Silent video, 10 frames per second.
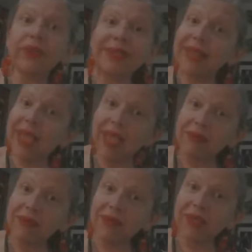
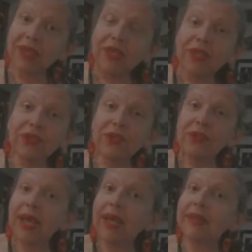same. You
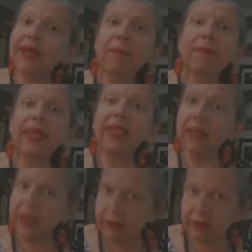got a
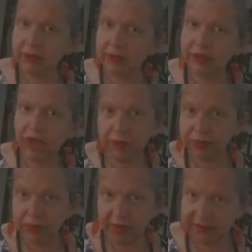million
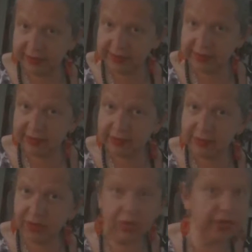nonprofits.
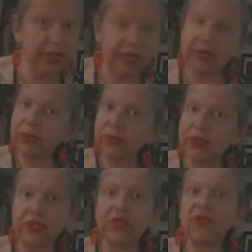All you gotta do
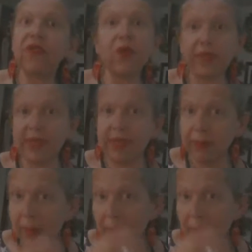is just force them